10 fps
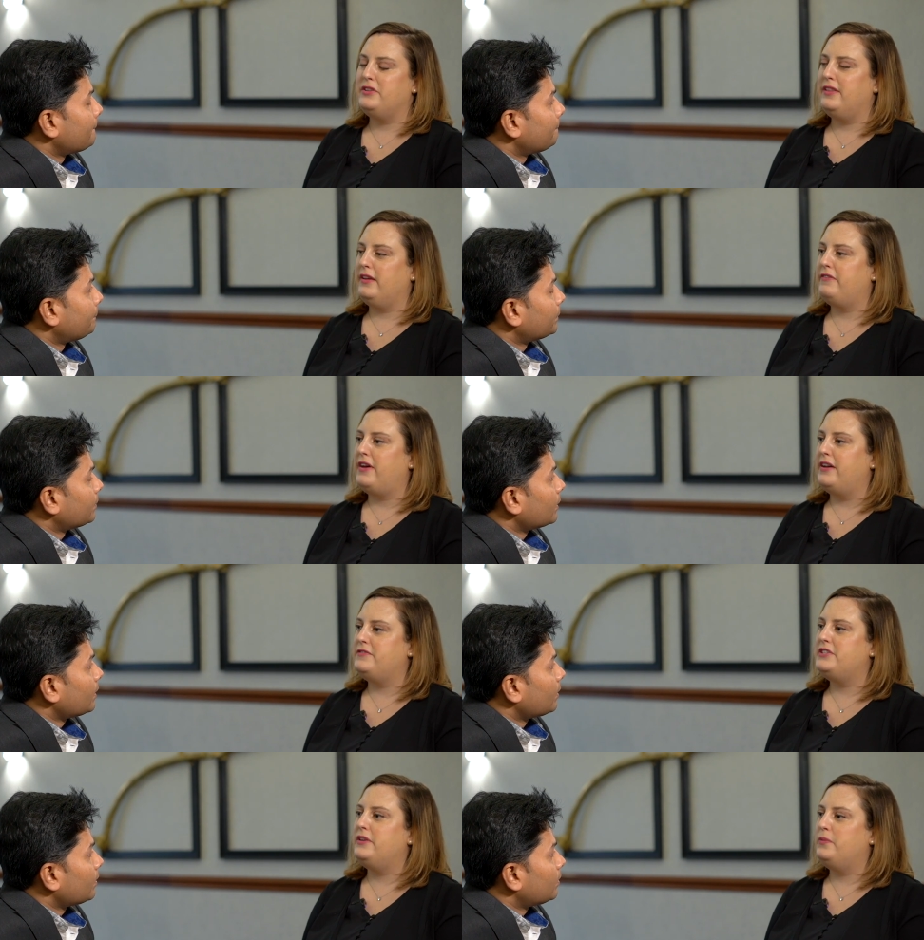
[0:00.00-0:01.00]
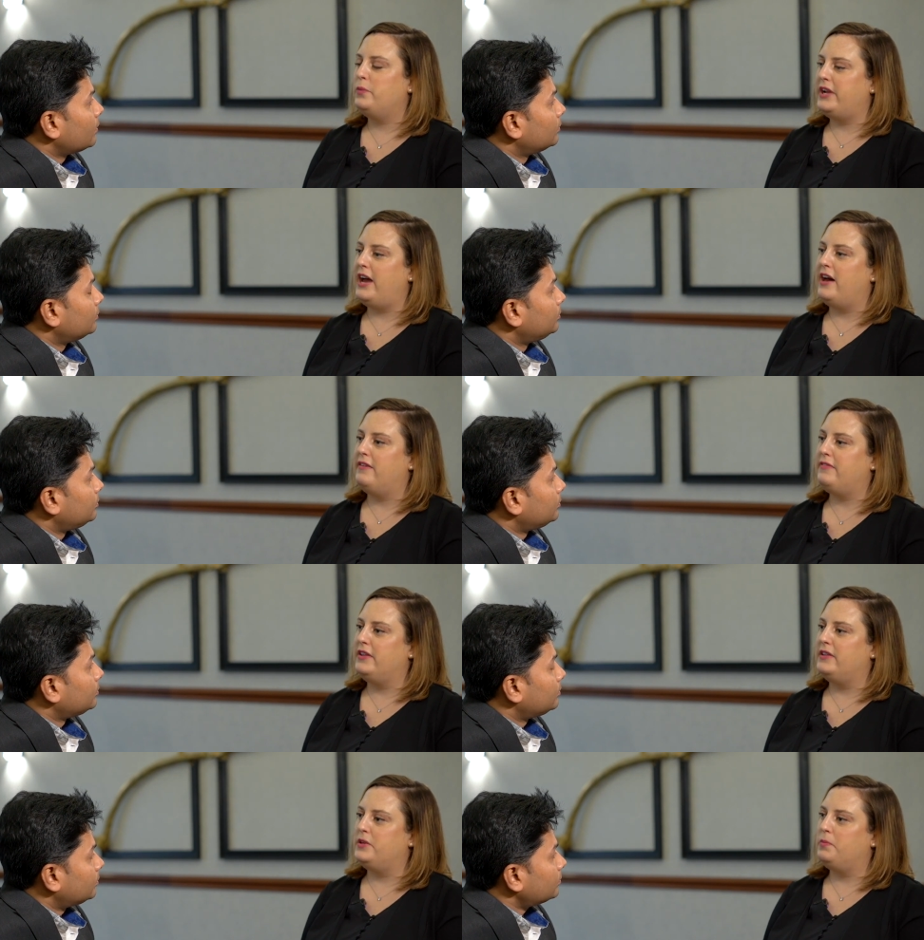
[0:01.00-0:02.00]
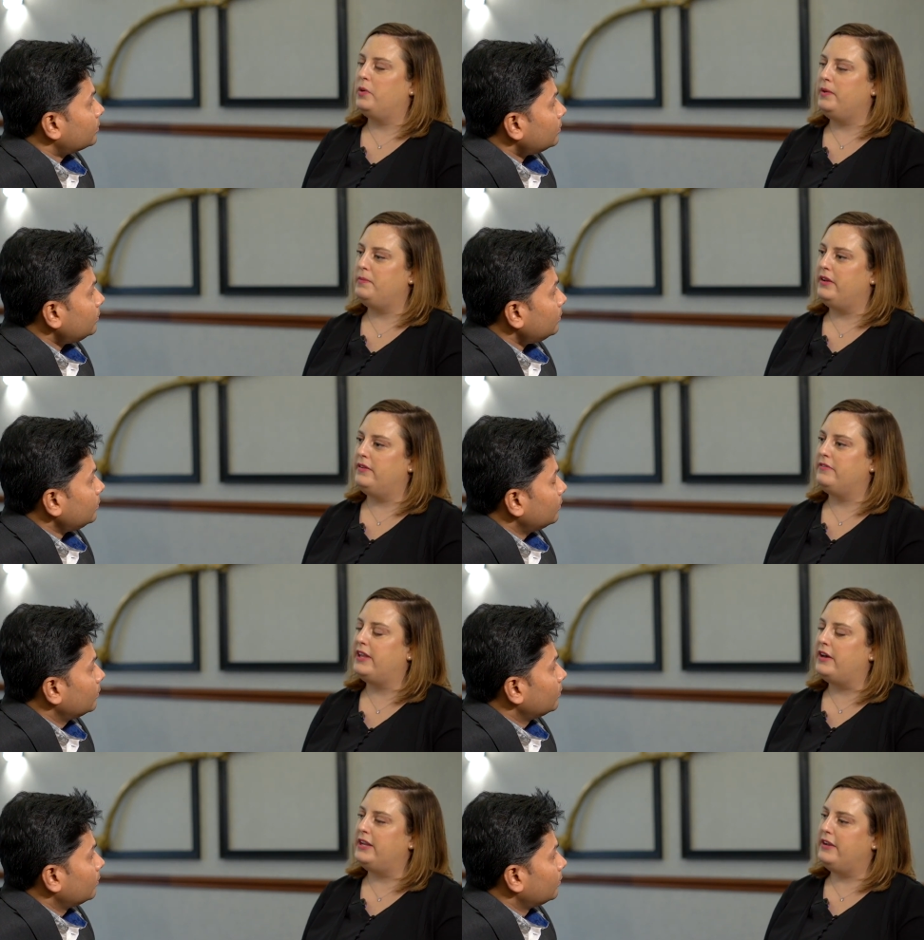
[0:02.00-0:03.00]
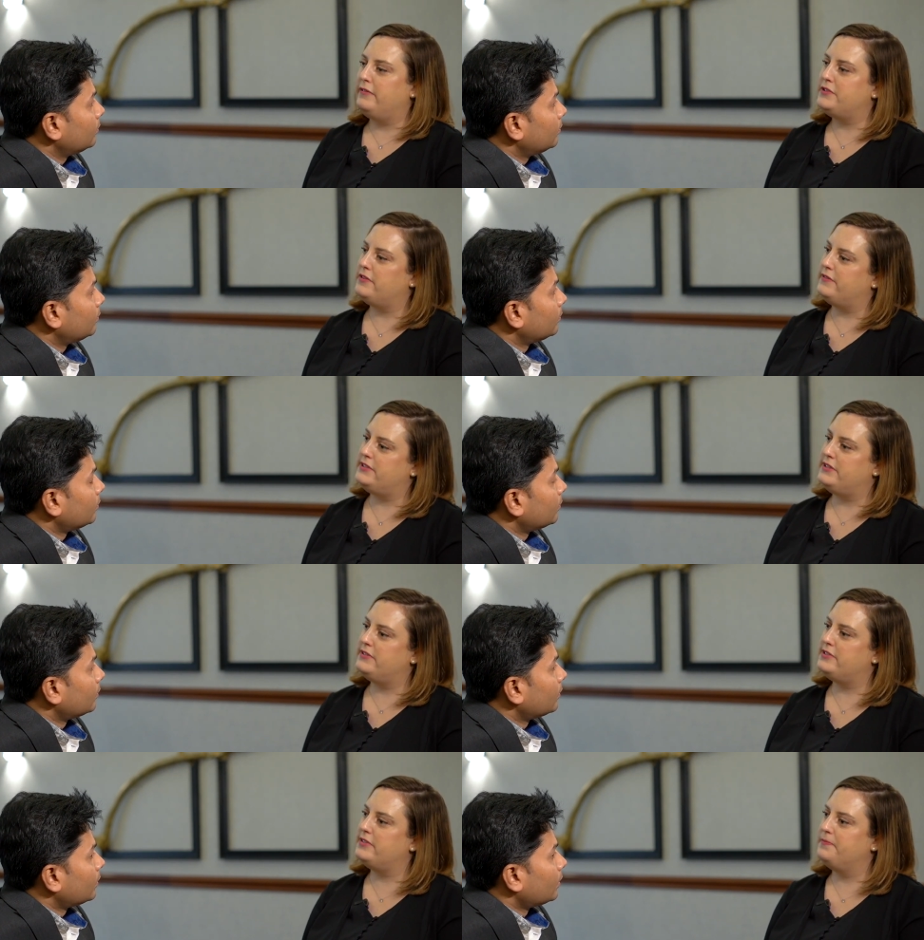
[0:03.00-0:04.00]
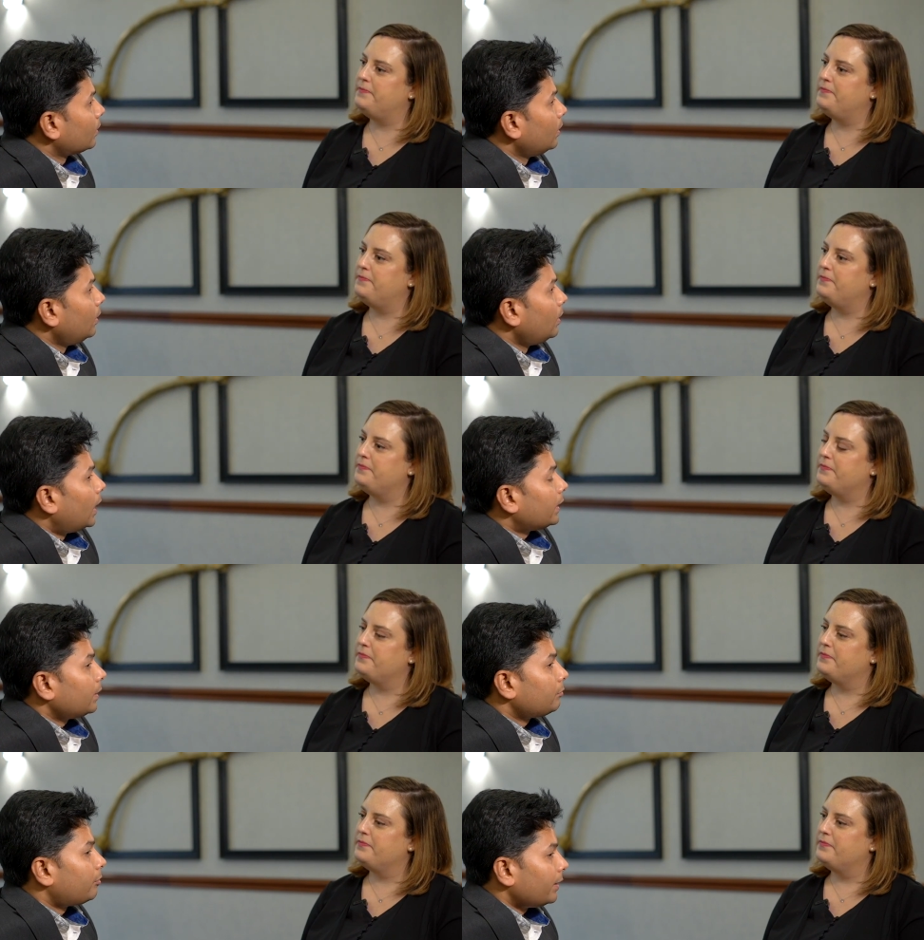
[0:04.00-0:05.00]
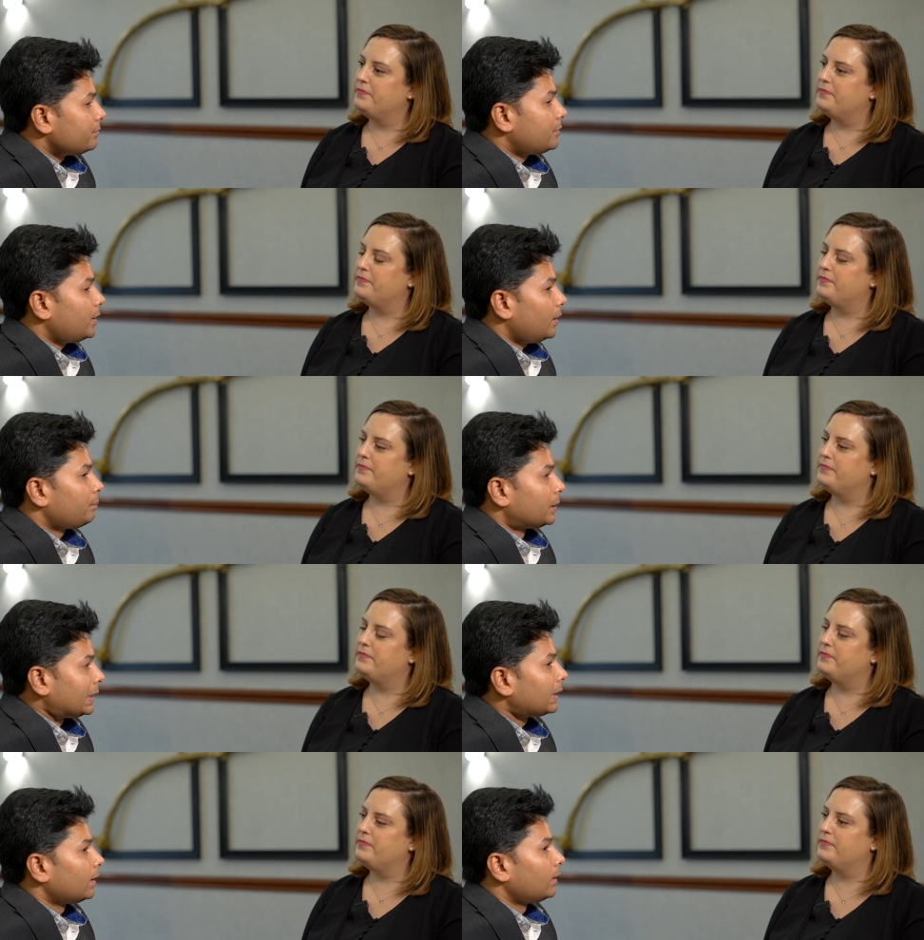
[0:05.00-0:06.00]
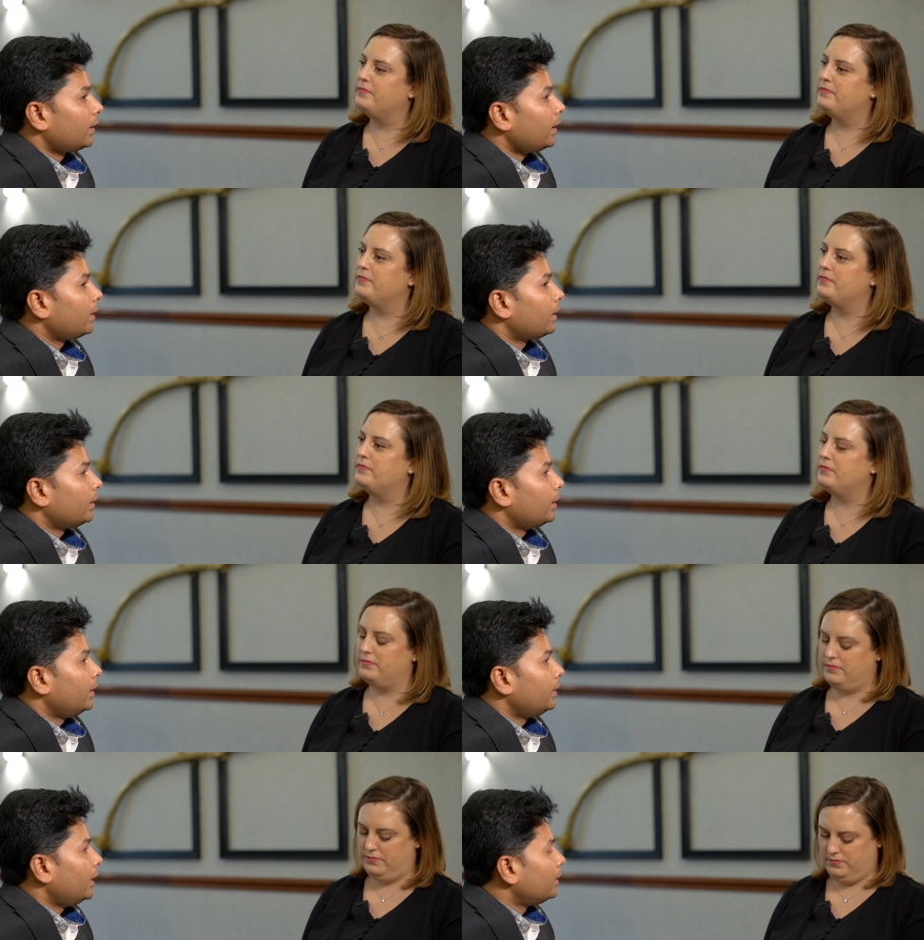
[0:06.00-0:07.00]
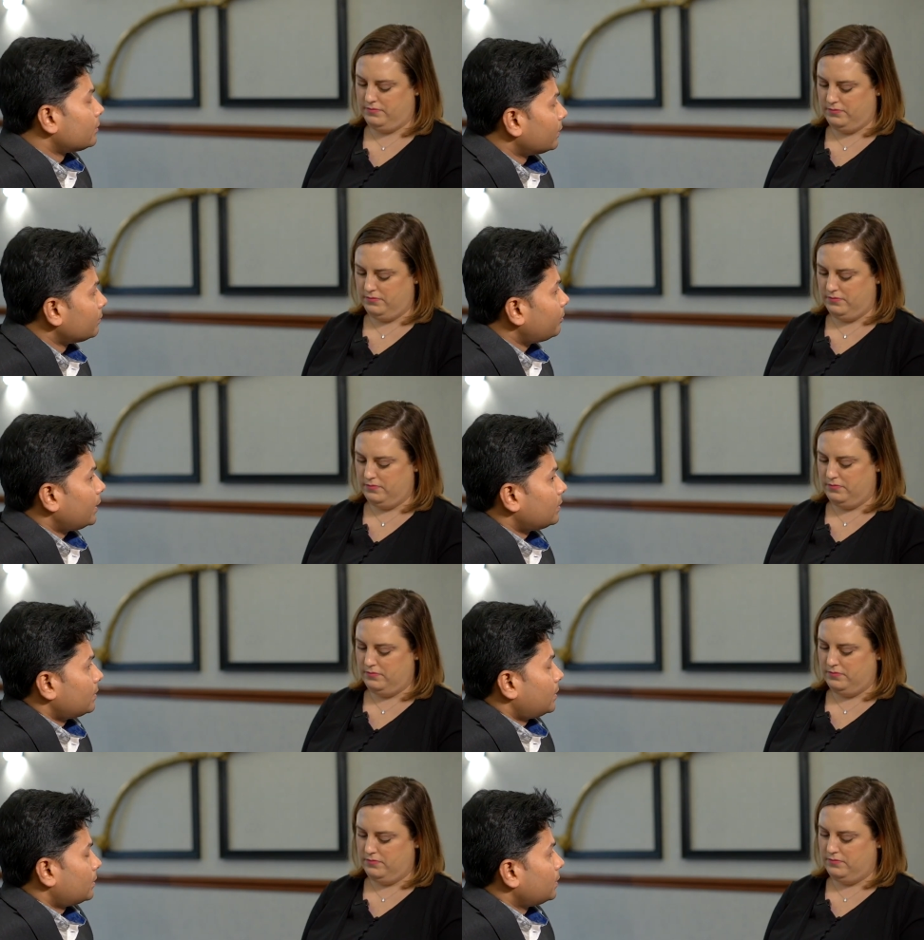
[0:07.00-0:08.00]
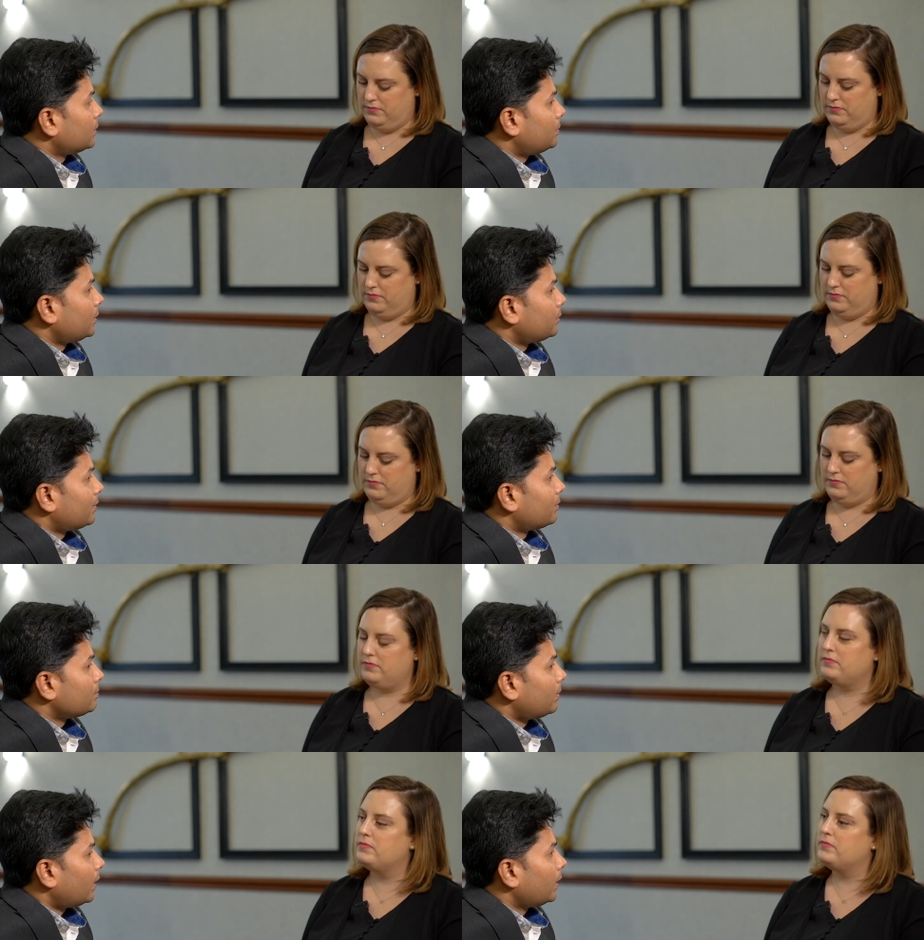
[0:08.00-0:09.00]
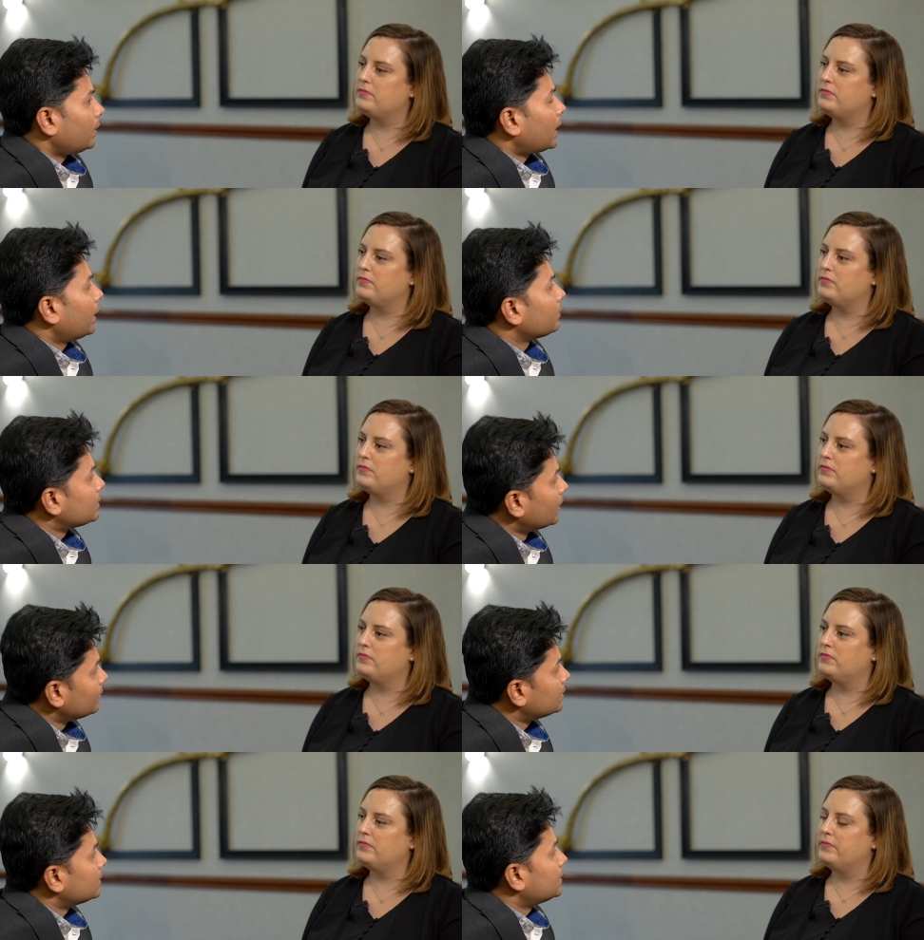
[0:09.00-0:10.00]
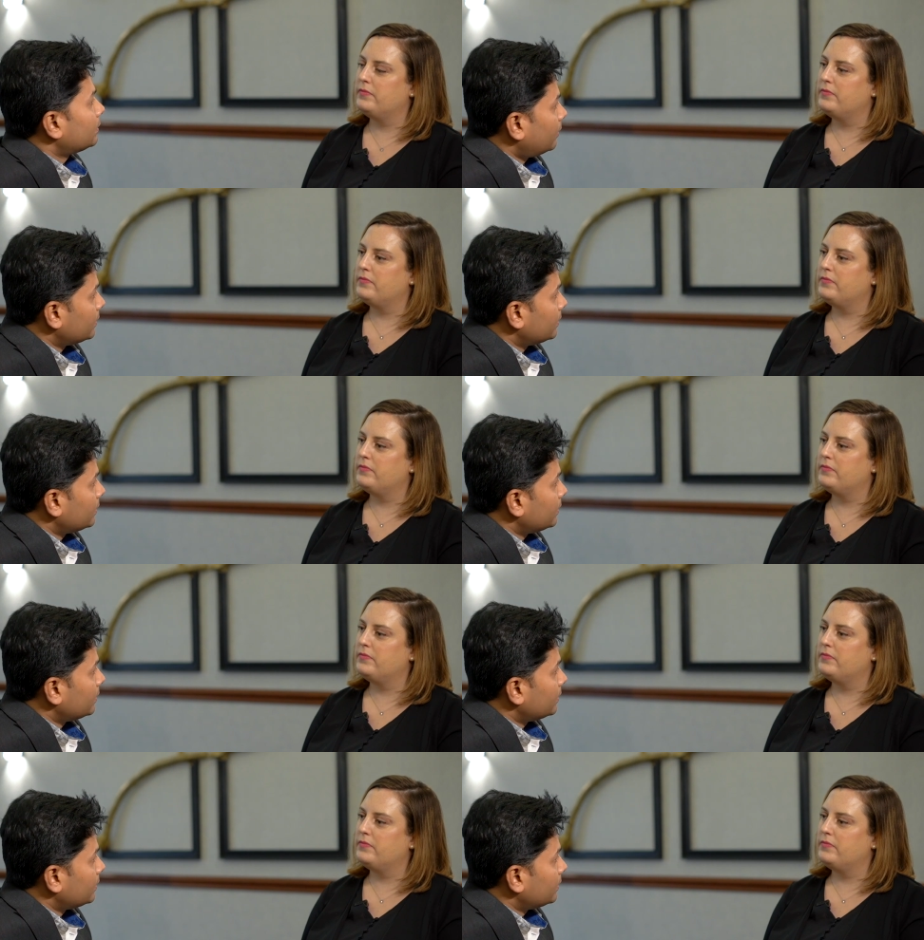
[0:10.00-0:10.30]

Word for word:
Speaker 1: do you think 5G would have on the deployment of cloud native services?
Speaker 2: I think 5G particularly, eh, in the initial phases, it's going to be driven by the kind of services that